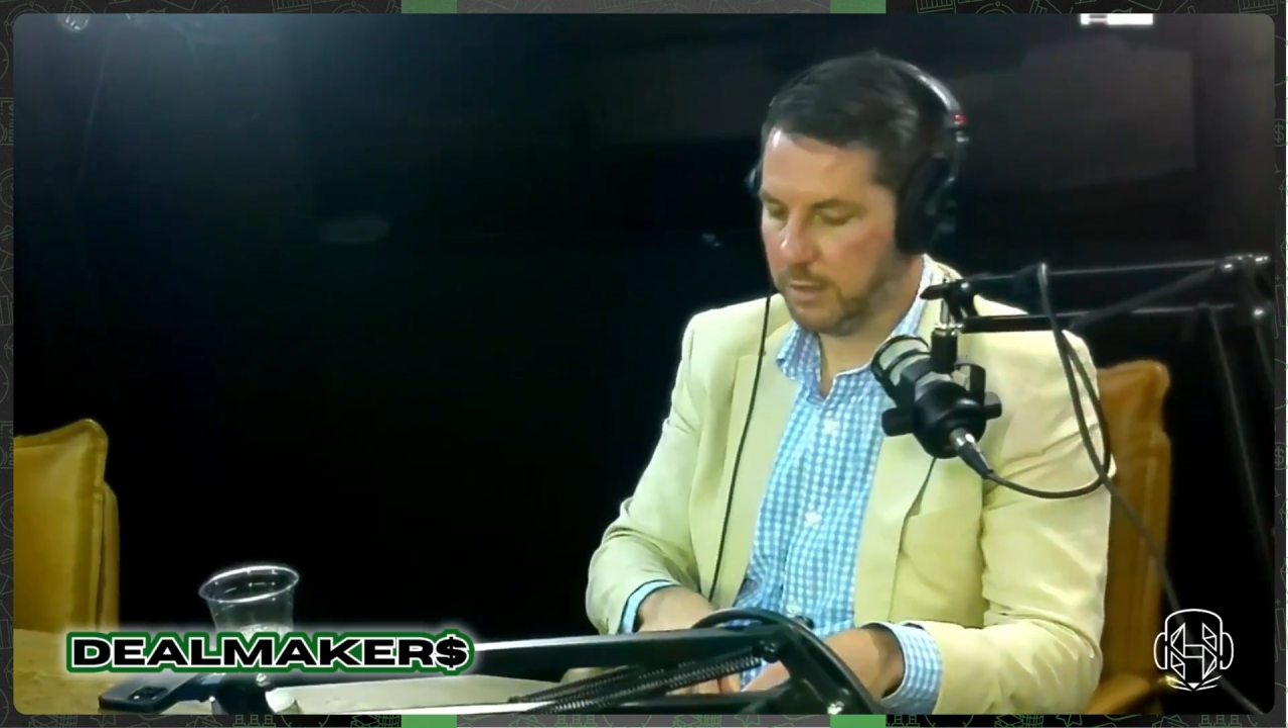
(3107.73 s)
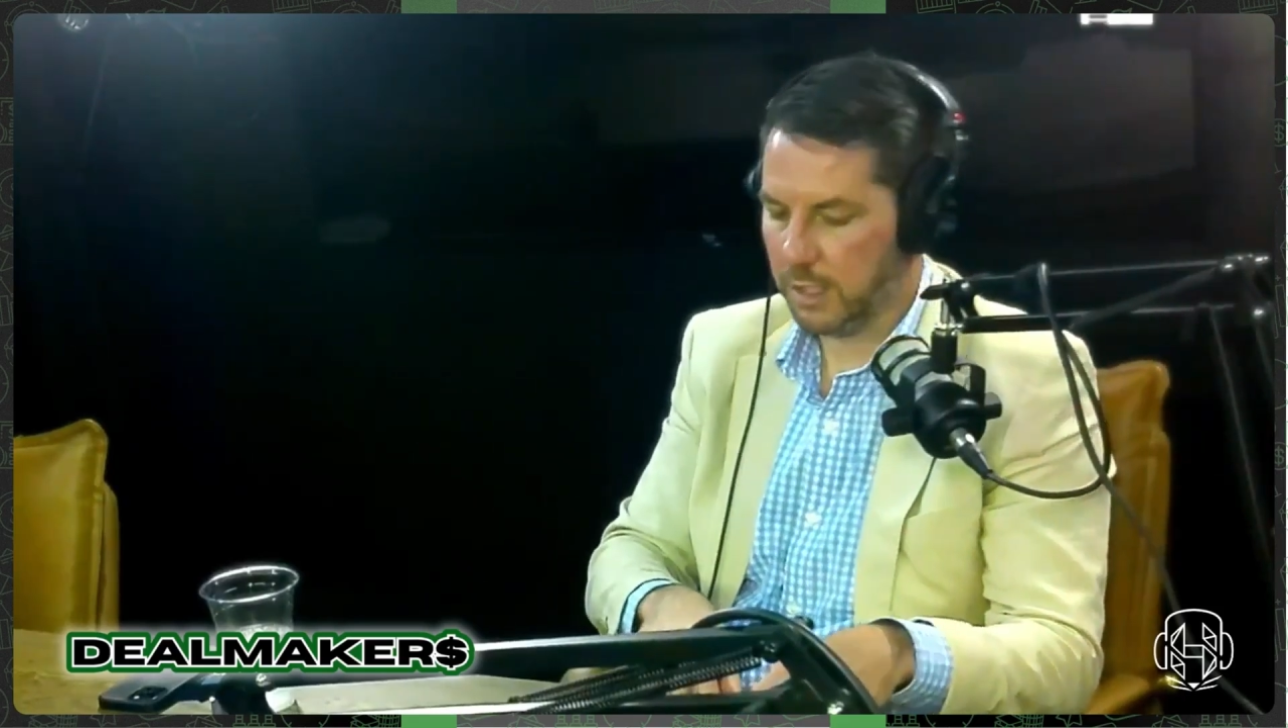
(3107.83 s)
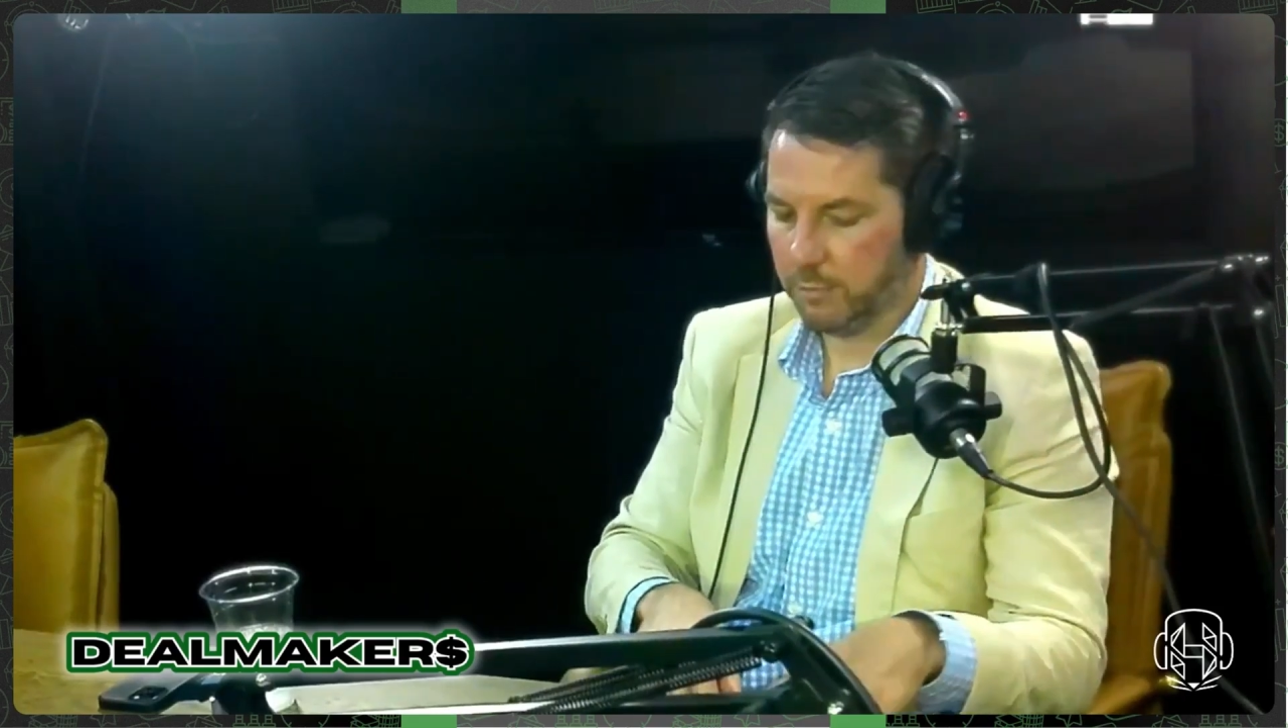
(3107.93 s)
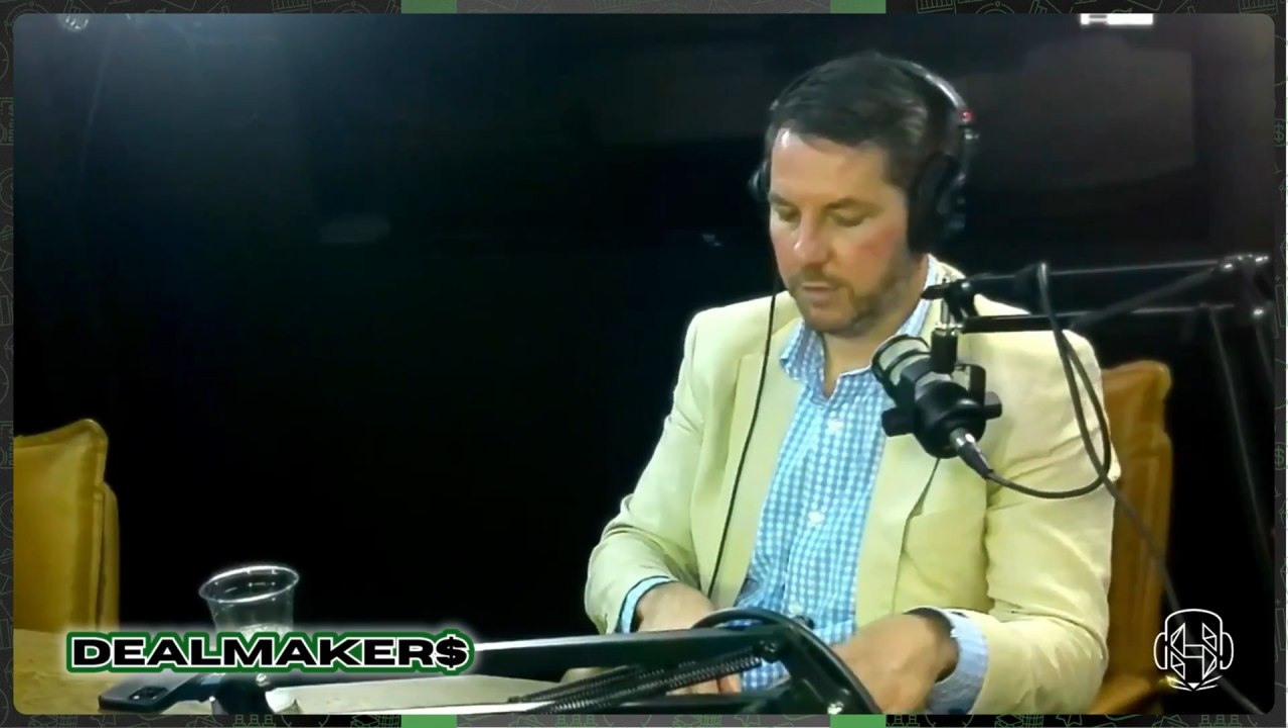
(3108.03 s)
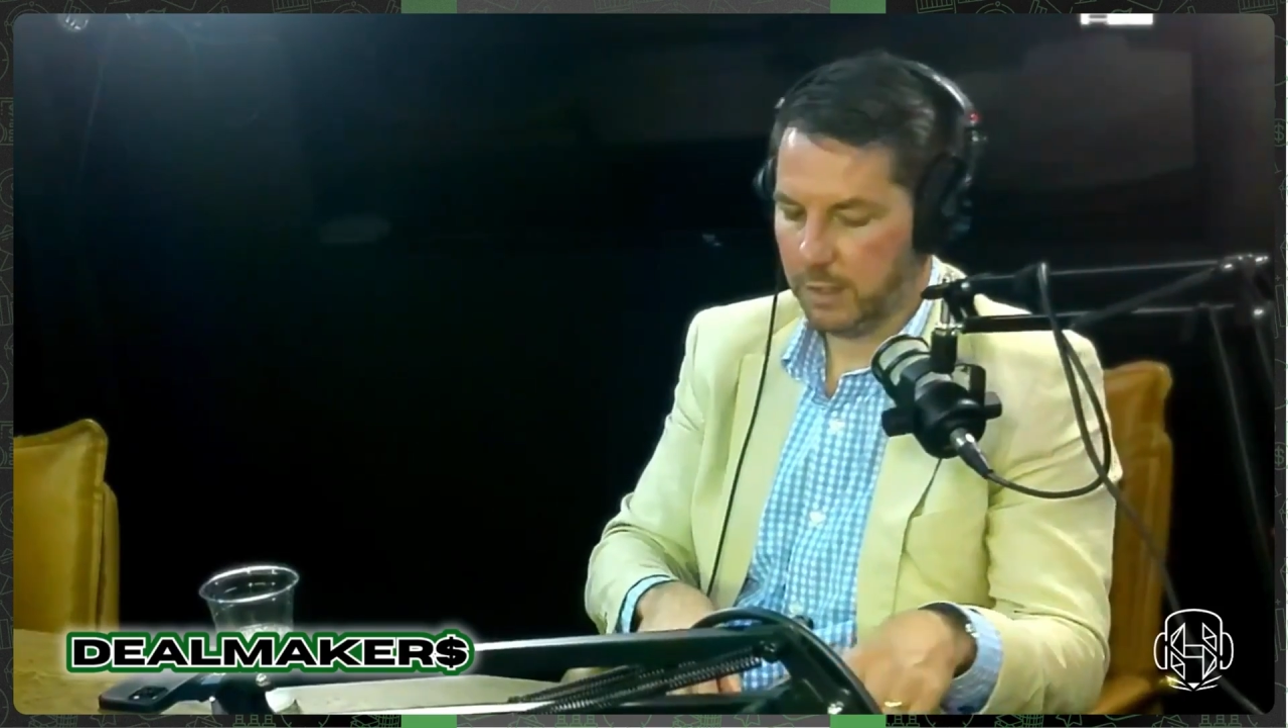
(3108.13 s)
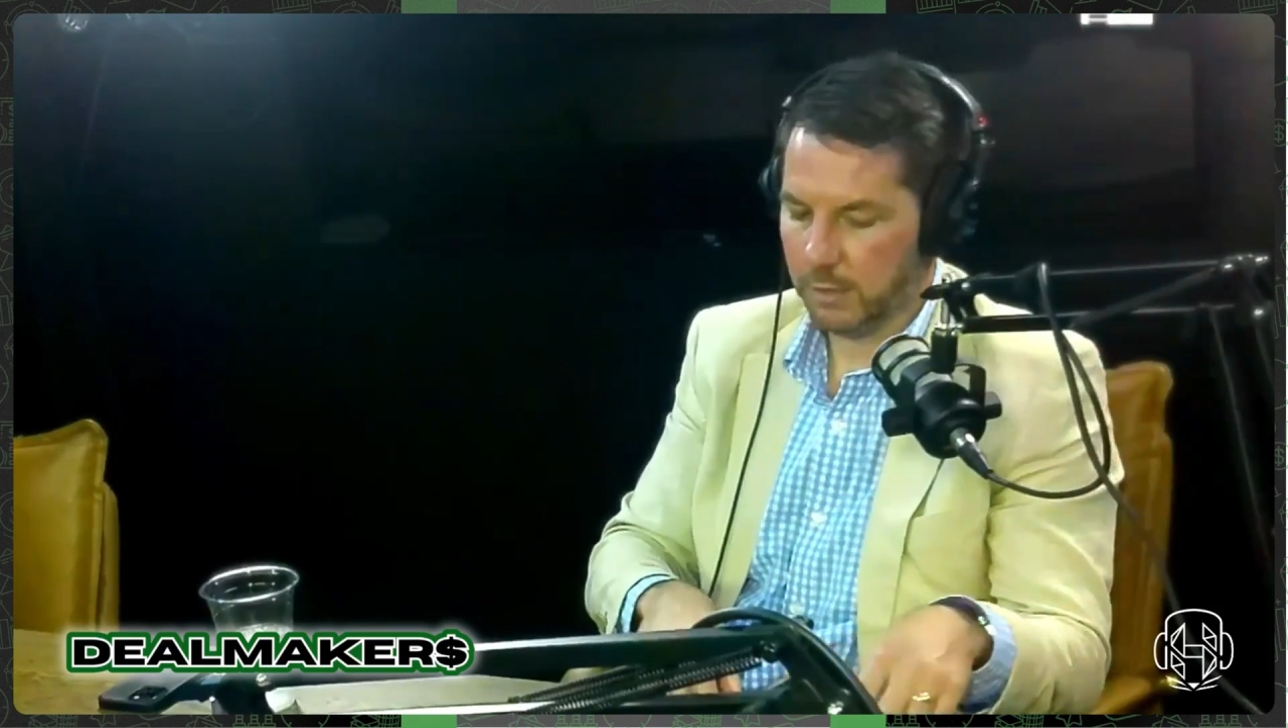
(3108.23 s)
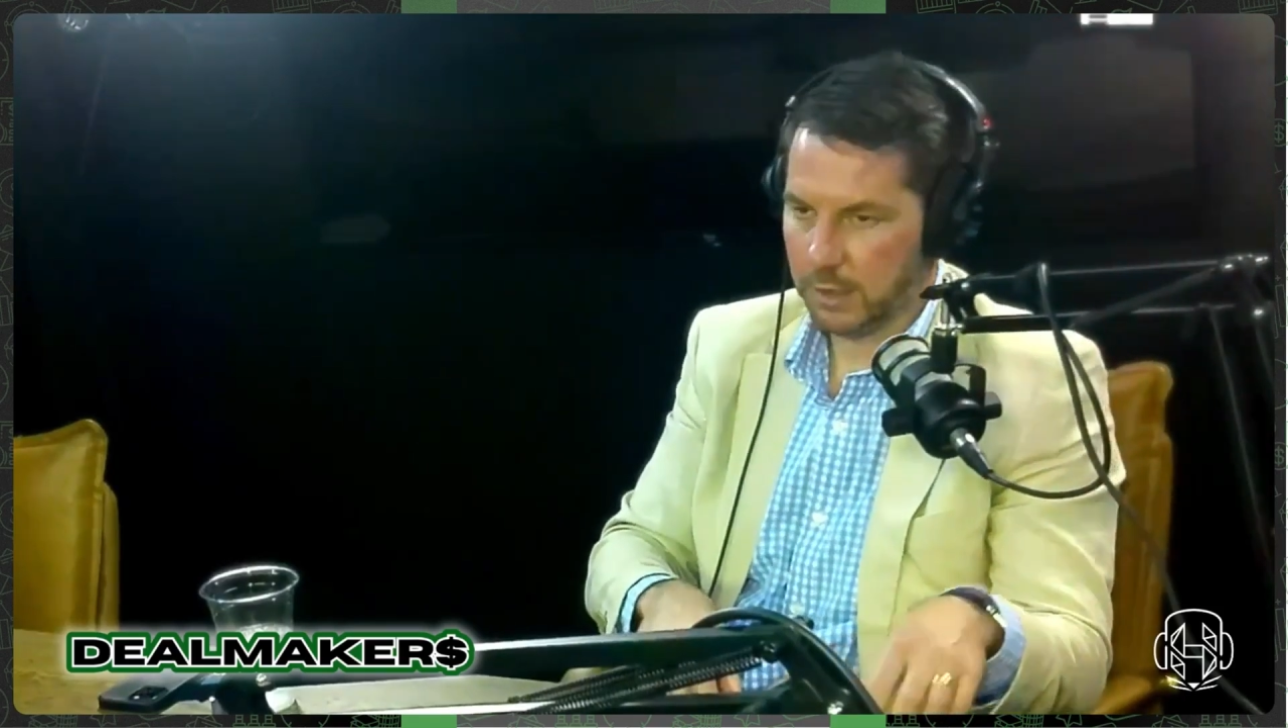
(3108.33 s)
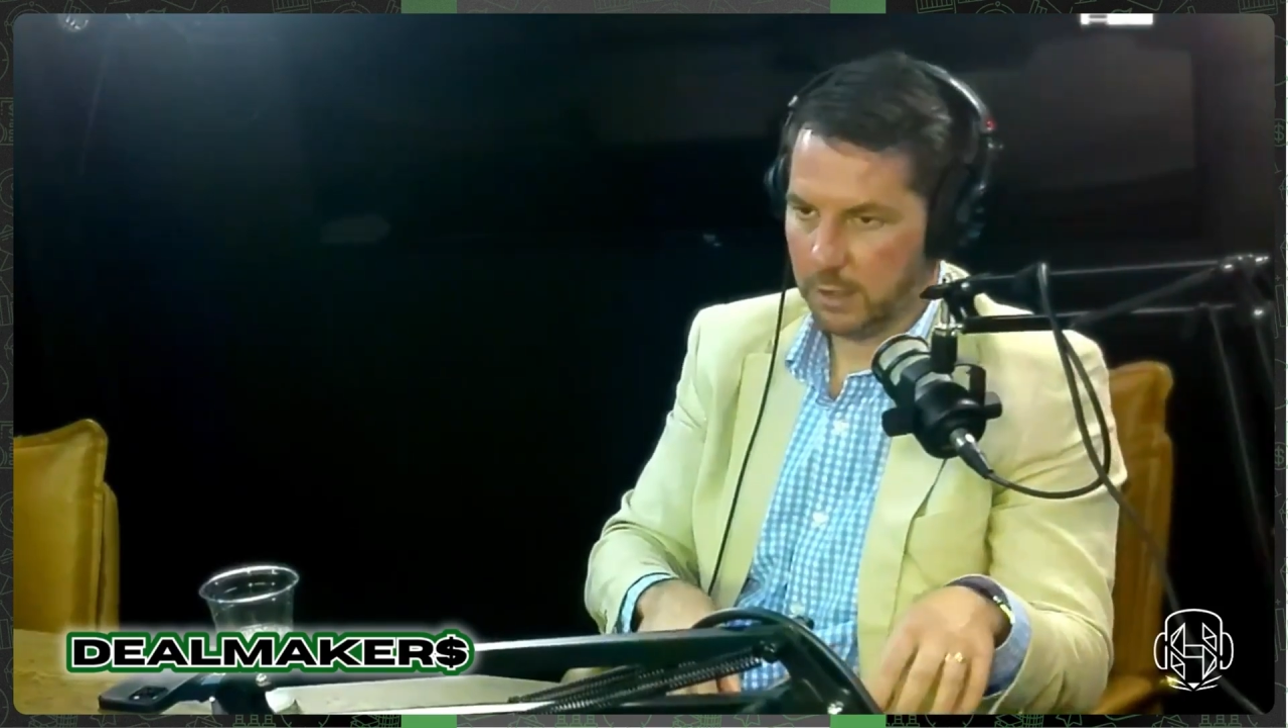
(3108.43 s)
You can't be